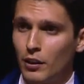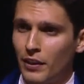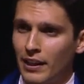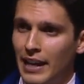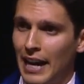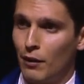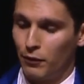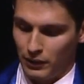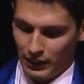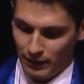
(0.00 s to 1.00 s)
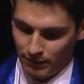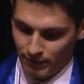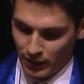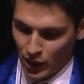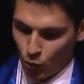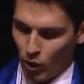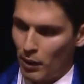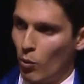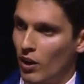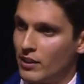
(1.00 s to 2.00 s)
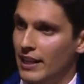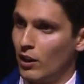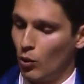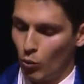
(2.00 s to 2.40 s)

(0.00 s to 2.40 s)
think carefully where we want to take our